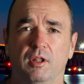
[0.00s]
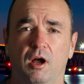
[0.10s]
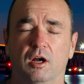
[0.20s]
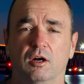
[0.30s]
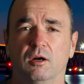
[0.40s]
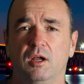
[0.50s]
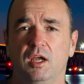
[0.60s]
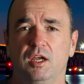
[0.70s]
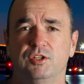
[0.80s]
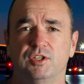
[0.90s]
longer
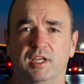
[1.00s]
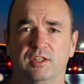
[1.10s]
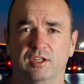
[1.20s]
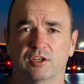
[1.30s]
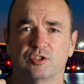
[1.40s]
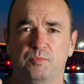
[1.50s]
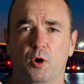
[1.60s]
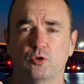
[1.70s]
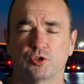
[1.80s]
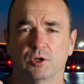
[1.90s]
to get the
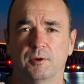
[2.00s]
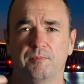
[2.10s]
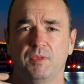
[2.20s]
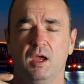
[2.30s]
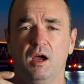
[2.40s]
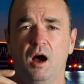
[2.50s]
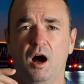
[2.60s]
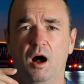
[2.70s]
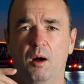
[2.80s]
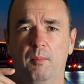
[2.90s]
exposure.
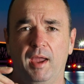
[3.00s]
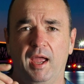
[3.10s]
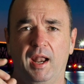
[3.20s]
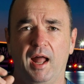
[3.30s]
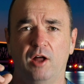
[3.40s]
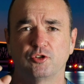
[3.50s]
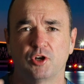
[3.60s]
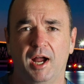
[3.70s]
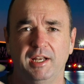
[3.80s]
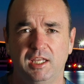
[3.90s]
And I'll
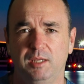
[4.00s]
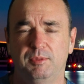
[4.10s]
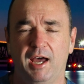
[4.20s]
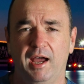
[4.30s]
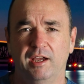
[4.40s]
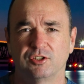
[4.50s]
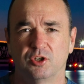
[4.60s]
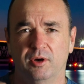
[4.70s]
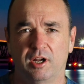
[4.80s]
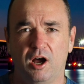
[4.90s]
try to keep the
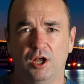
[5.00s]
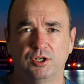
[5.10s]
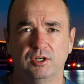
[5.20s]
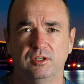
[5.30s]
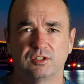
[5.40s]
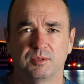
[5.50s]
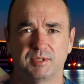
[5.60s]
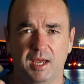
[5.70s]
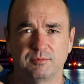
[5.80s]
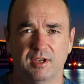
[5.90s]
ISO at 100.
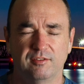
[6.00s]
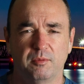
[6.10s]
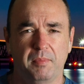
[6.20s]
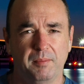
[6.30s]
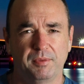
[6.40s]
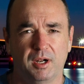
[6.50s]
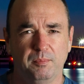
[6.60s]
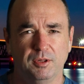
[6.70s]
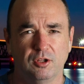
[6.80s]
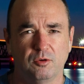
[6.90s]
Sometimes I'll have to bump it
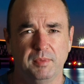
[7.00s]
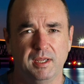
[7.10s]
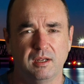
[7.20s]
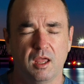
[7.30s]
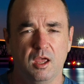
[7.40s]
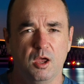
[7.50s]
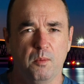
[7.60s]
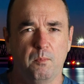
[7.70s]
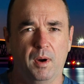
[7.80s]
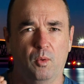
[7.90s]
up a little bit,
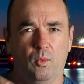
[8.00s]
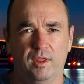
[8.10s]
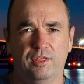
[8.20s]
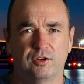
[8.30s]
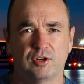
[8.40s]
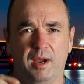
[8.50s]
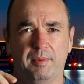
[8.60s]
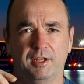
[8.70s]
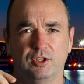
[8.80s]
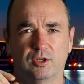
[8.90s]
but with the
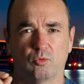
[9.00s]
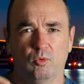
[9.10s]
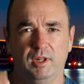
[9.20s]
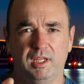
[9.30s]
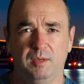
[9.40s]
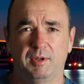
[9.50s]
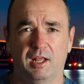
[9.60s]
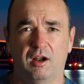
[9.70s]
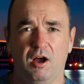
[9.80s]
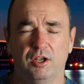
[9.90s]
tripod, you can really keep it
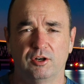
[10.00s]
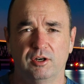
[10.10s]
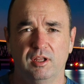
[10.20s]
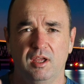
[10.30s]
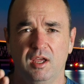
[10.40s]
at 100.